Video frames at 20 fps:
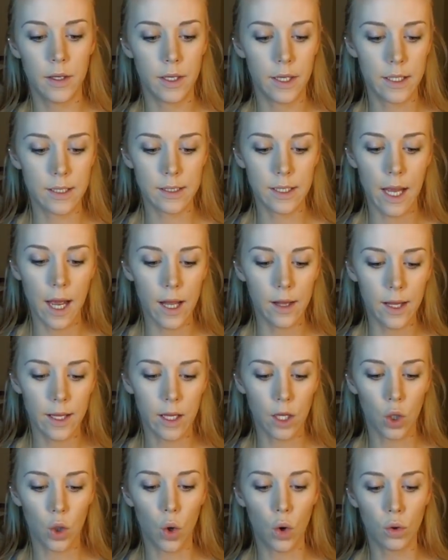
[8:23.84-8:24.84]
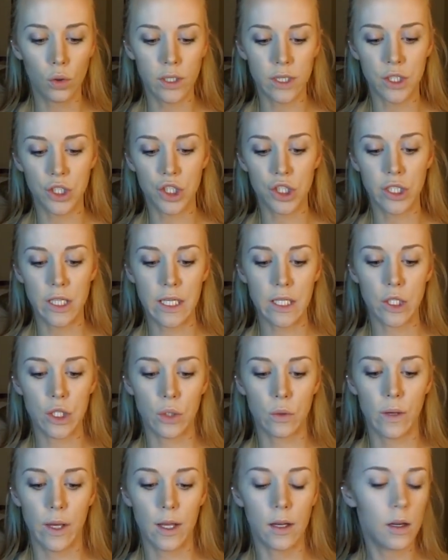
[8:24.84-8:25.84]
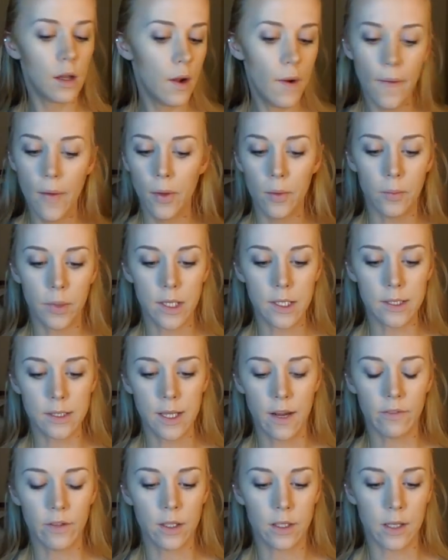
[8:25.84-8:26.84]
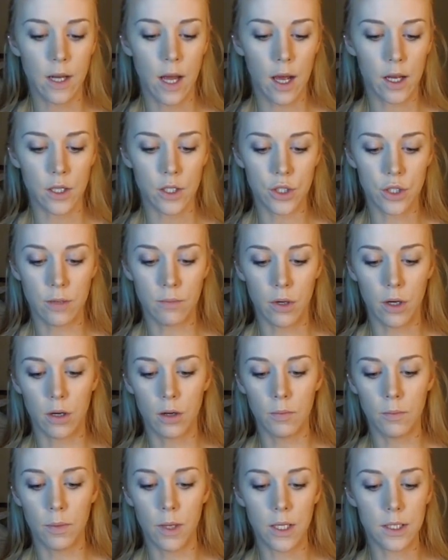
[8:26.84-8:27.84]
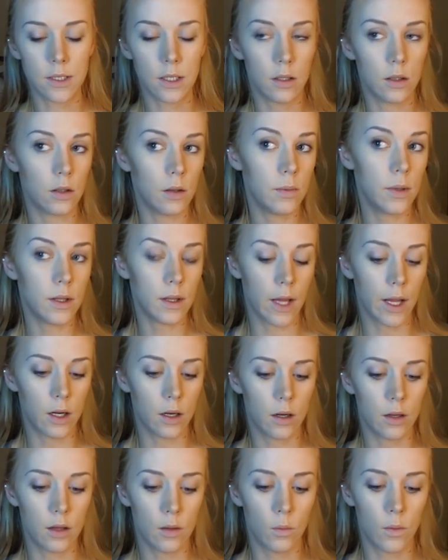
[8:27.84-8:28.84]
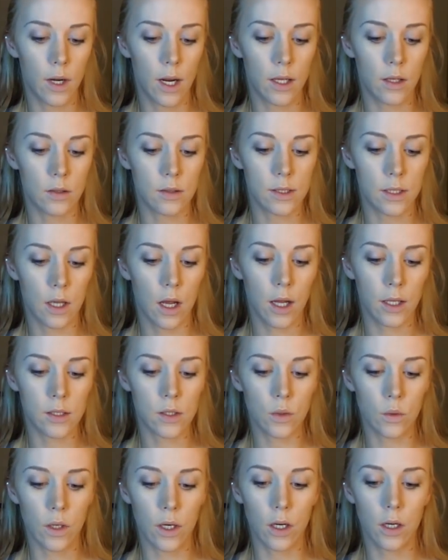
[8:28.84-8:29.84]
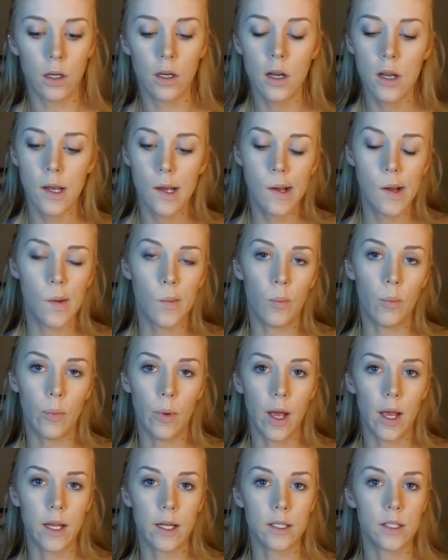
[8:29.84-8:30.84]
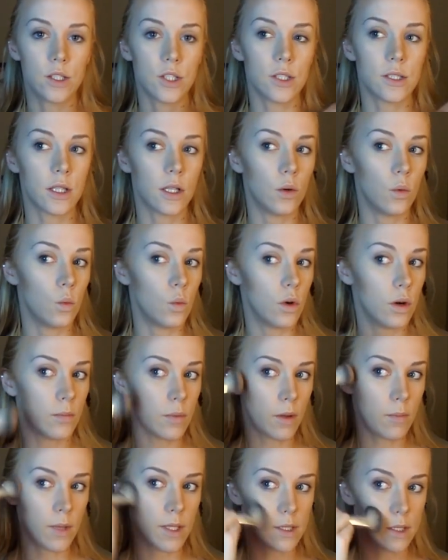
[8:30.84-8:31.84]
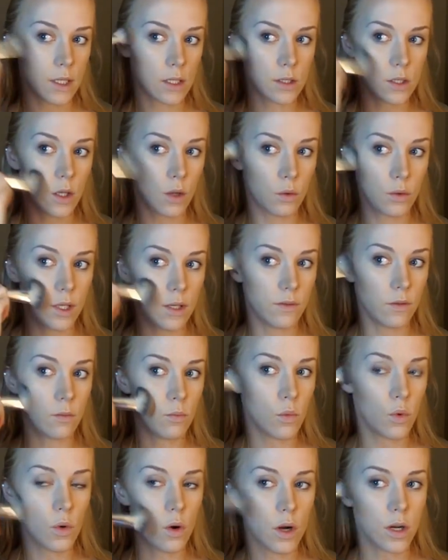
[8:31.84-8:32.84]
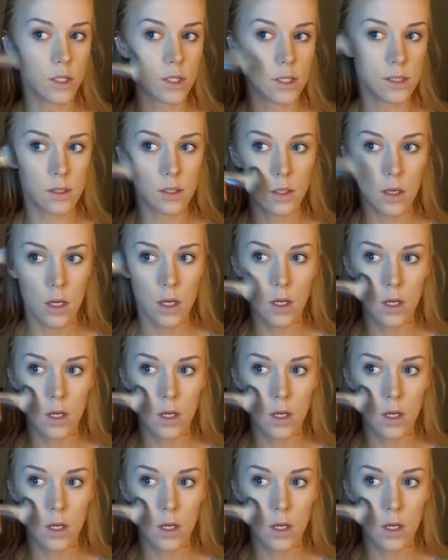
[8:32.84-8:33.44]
It's got like a golden sheen to it, but it's definitely not a shimmer, but it's a little bit lighter than what I used to contour, but it's just going to warm up my skin tone even more, just,